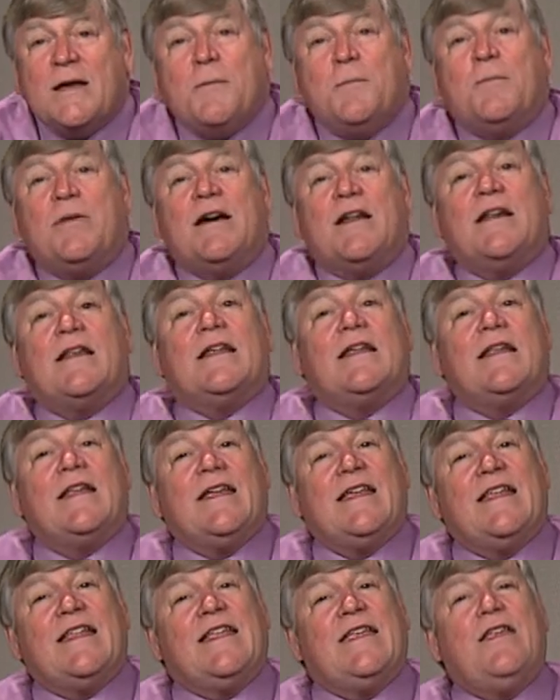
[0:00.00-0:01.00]
But
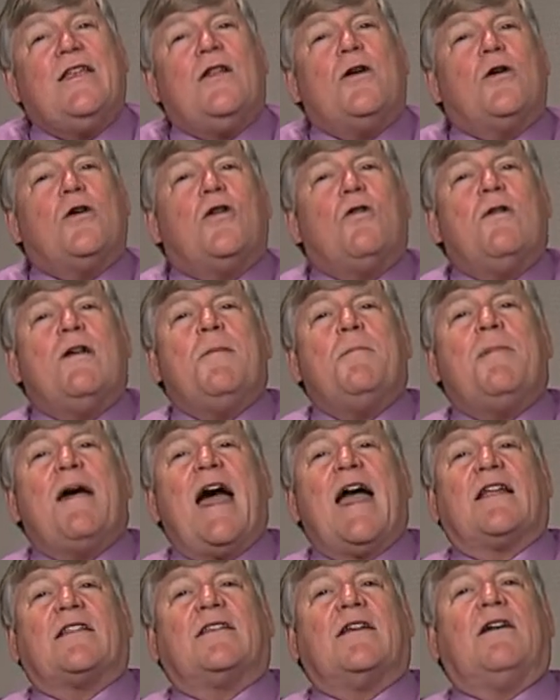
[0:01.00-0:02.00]
you know, going
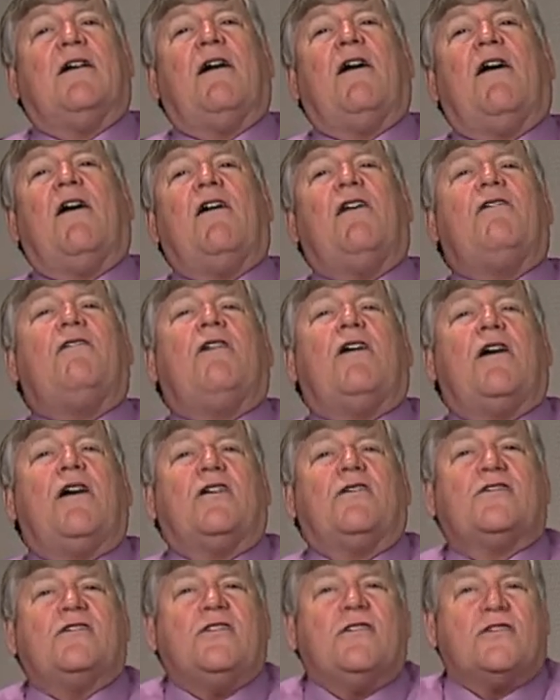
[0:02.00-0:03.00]
back to all
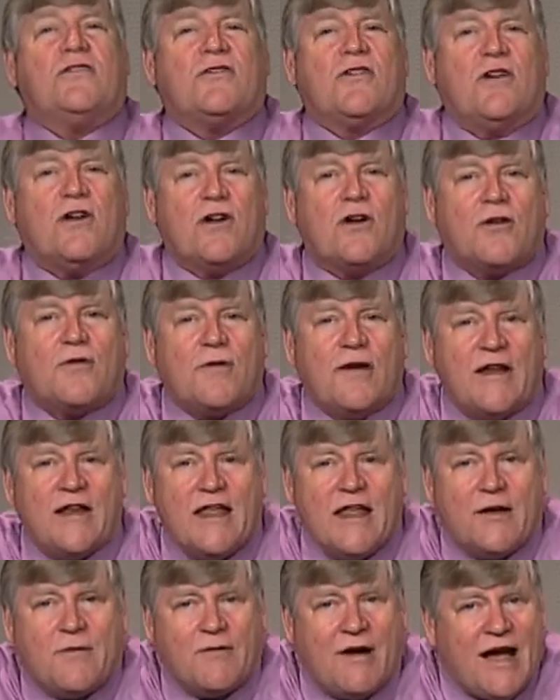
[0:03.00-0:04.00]
auctioneers aren't created
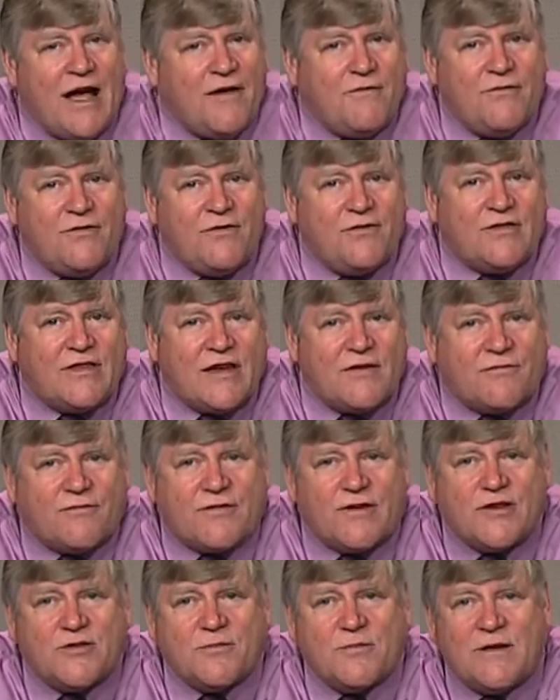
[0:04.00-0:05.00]
equal, I've used that
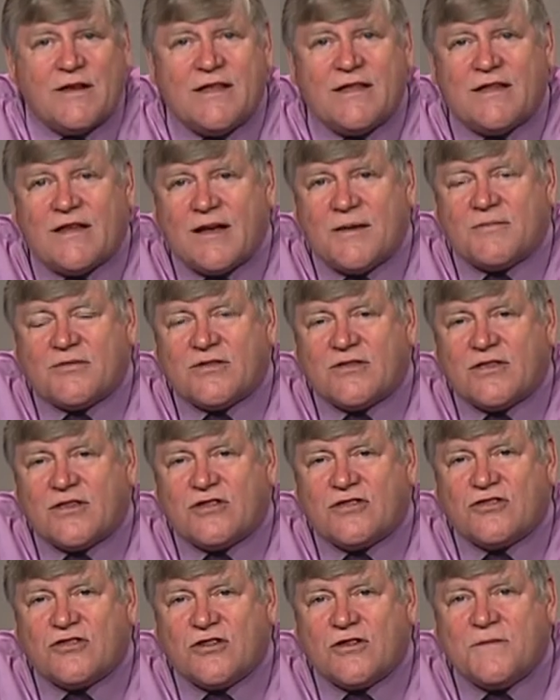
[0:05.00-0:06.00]
phrase many times on
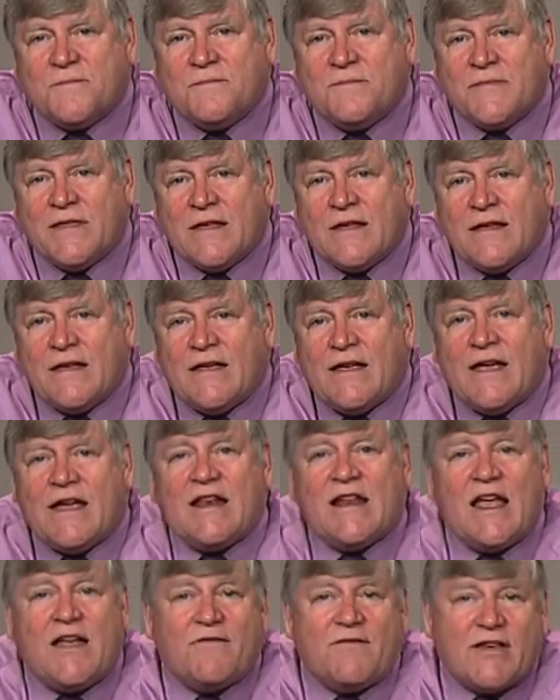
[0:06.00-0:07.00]
this show,
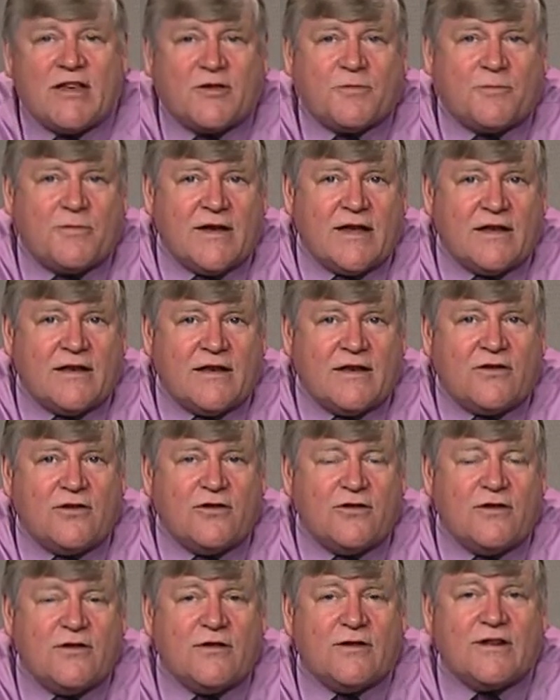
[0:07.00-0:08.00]
and I've explained it
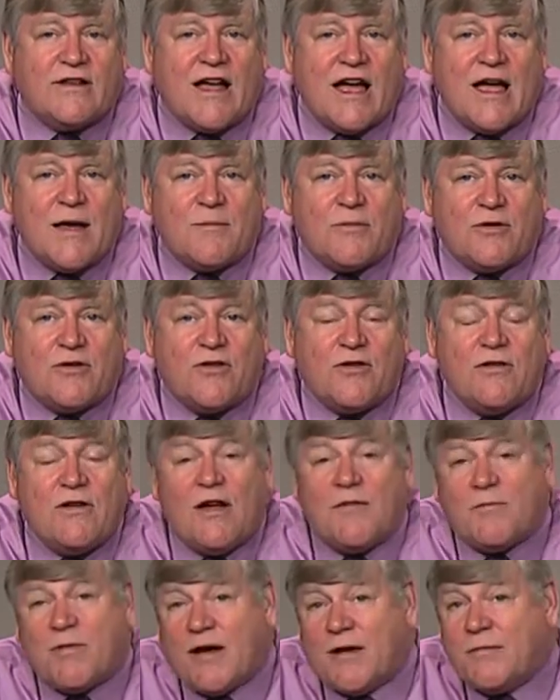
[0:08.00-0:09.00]
to you a time or two.
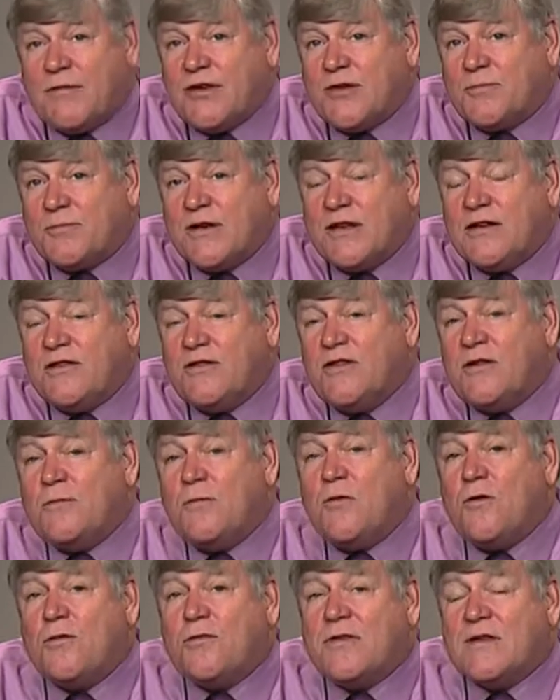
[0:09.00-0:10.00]
I probably explained to you
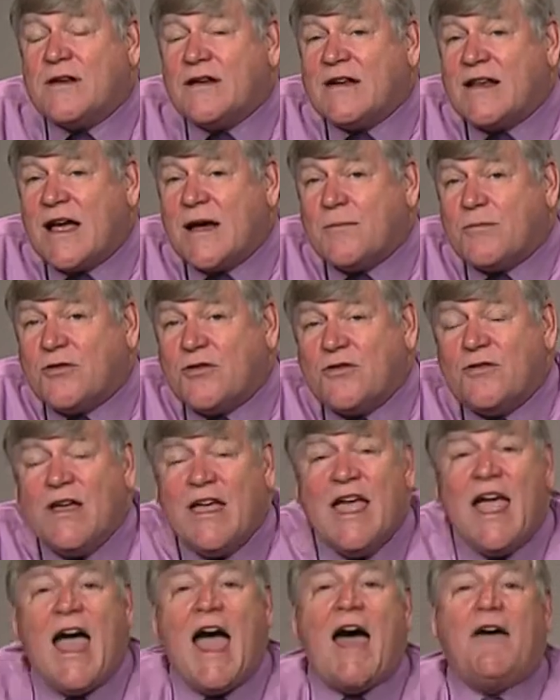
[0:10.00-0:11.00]
more than a time or two.
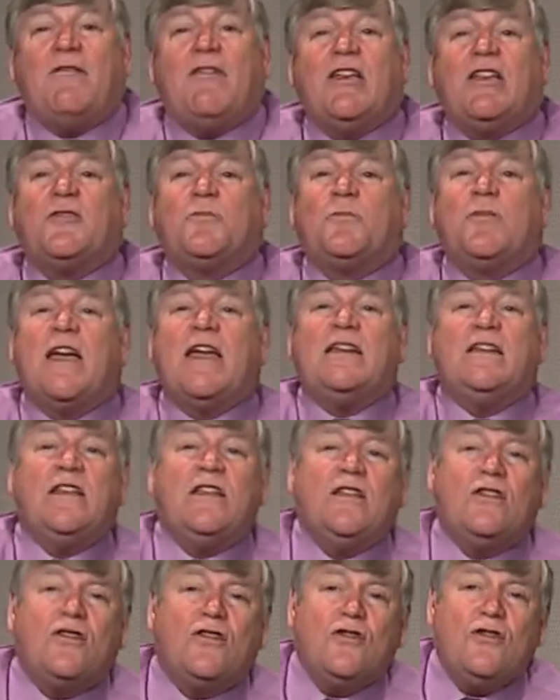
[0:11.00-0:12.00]
I've explained
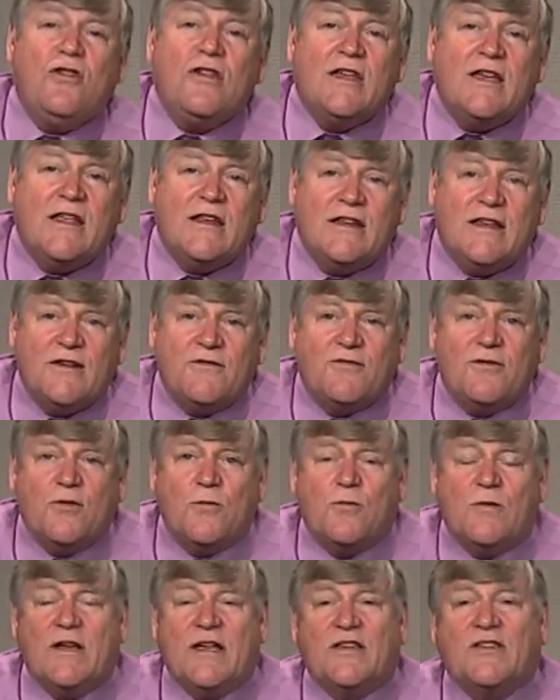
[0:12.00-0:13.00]
it to you in different
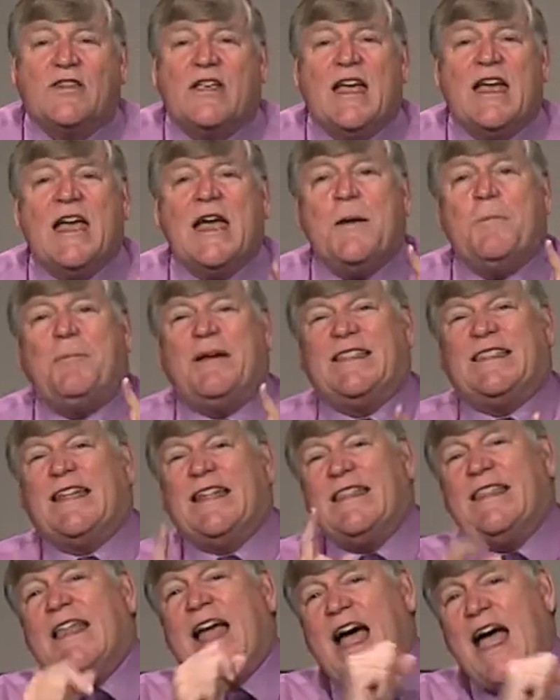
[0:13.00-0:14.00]
ways. But
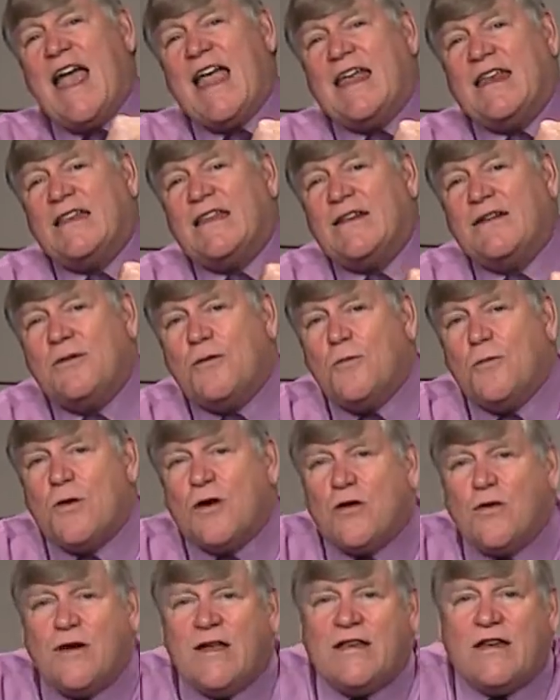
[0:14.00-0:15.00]
tonight,
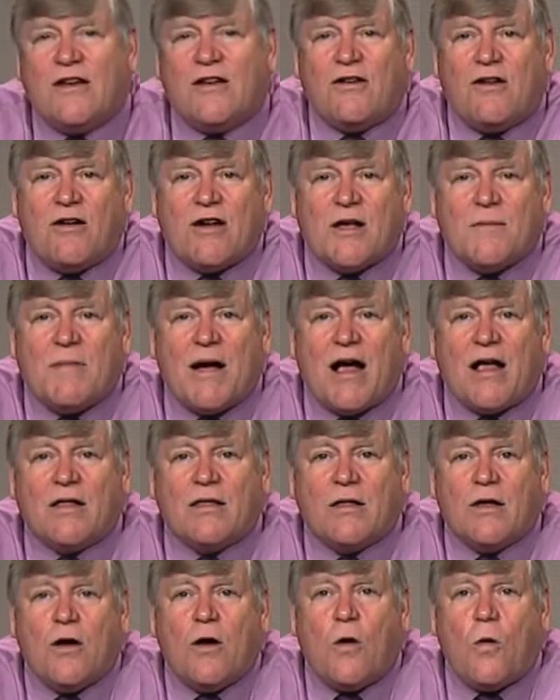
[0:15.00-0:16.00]
we're going to talk about
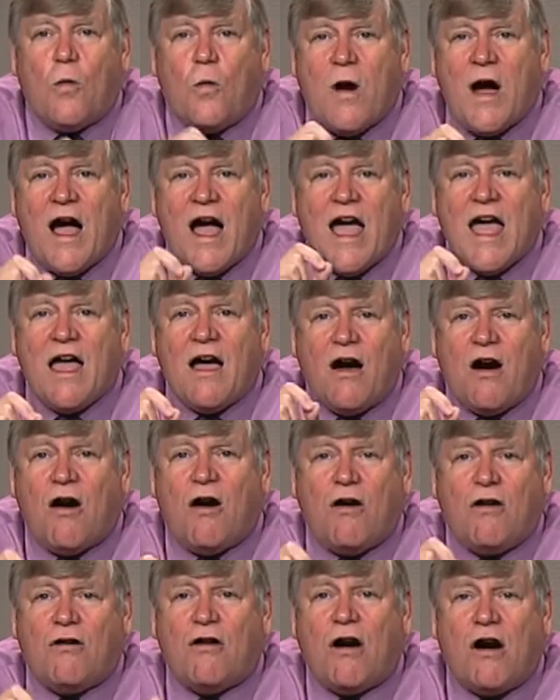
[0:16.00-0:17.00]
why
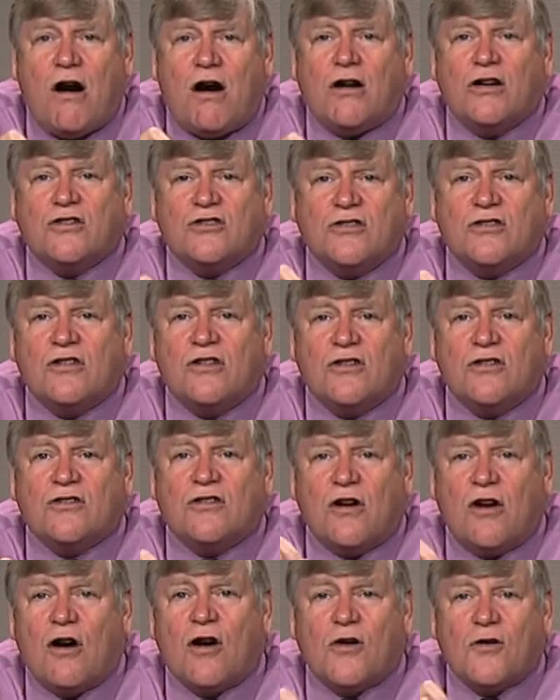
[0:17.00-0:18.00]
all auctioneers
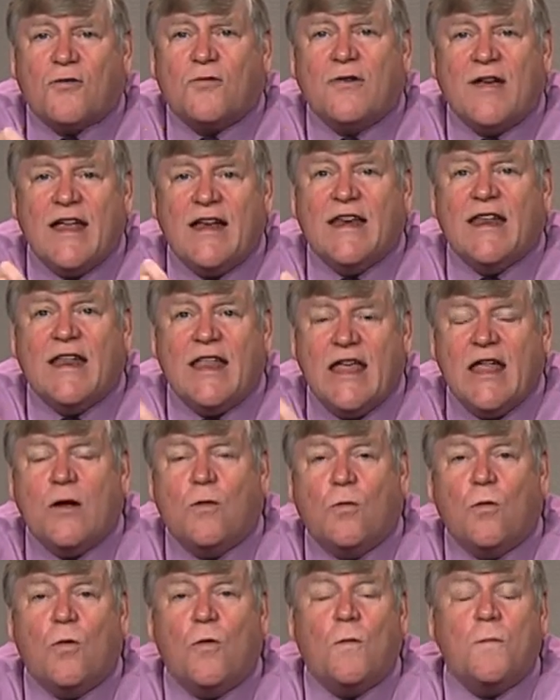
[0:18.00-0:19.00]
aren't created
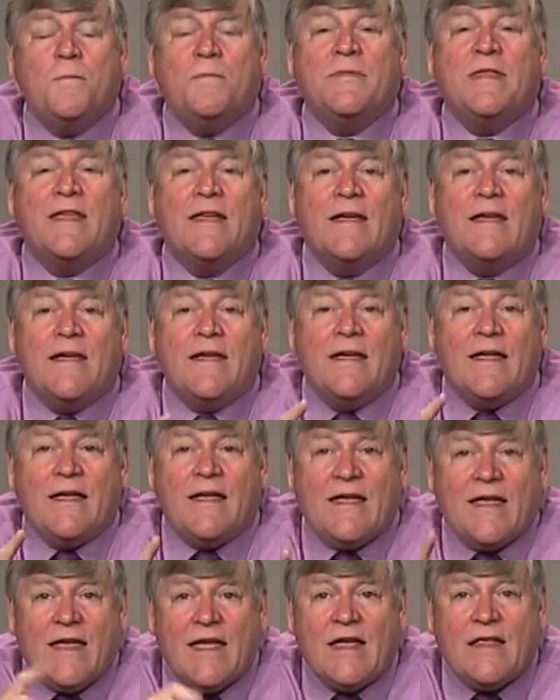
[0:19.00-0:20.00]
equal
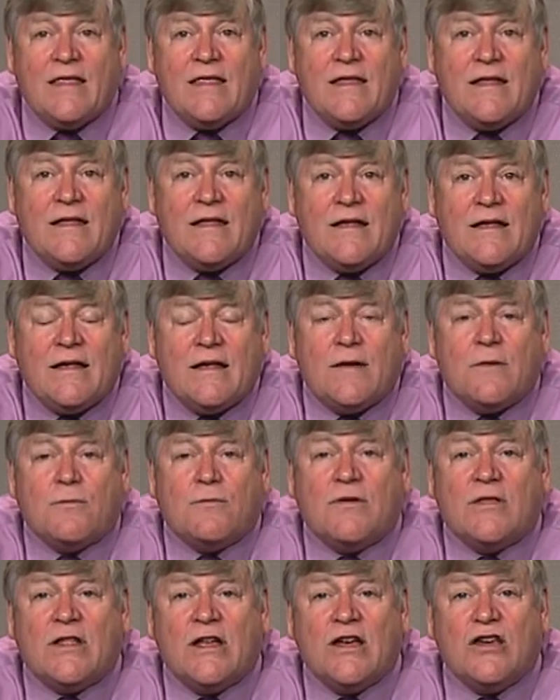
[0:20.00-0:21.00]
in
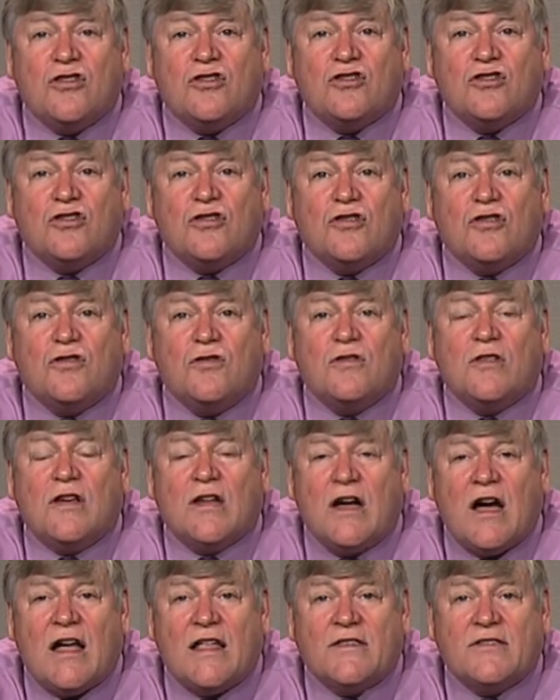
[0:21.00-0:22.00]
relation to the
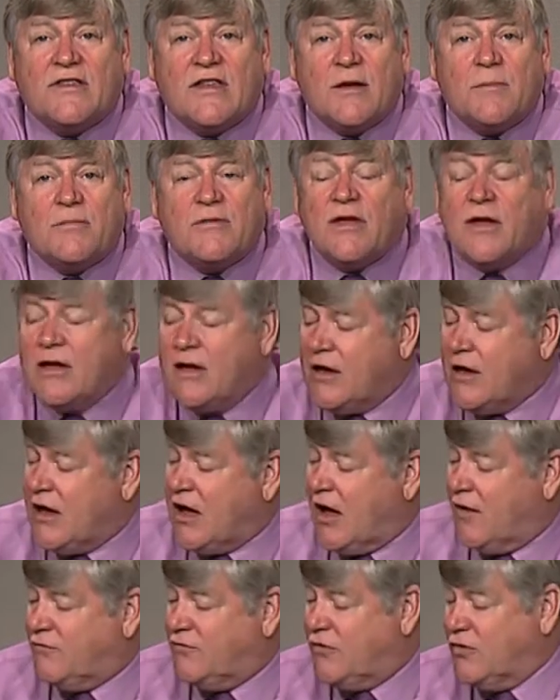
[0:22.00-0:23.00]
concept
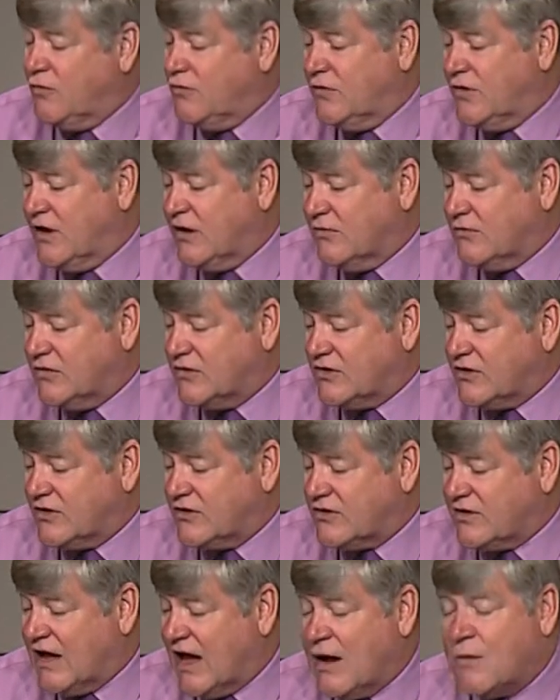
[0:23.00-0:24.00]
of due
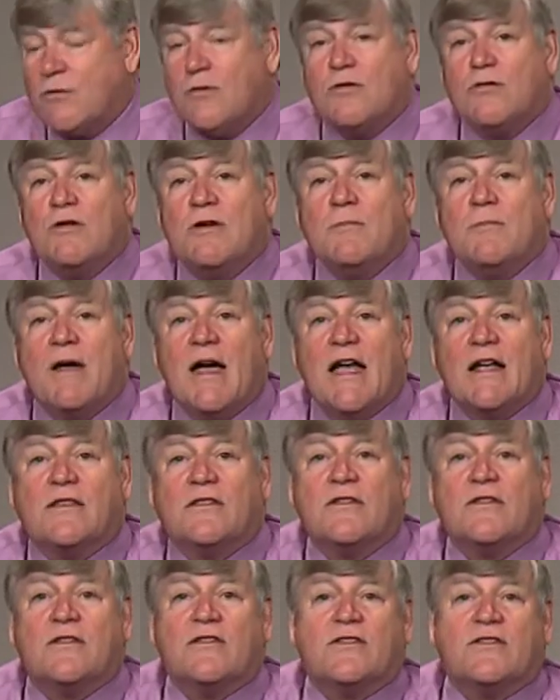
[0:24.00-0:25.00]
diligence. Now we're going back
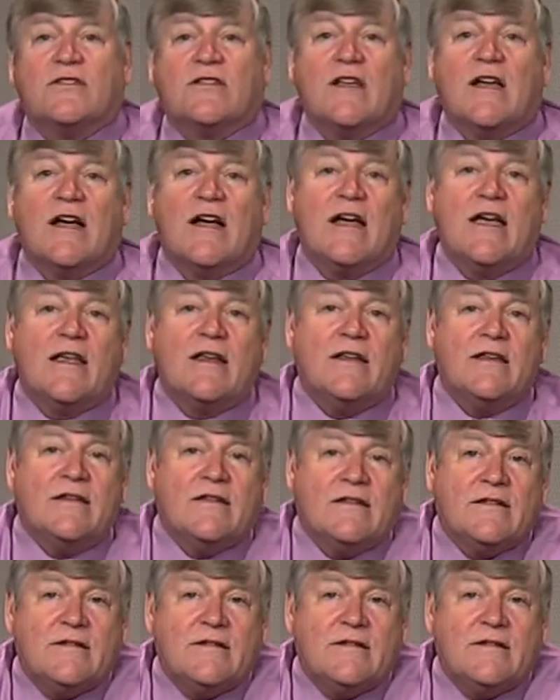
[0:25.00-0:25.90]
to the slide.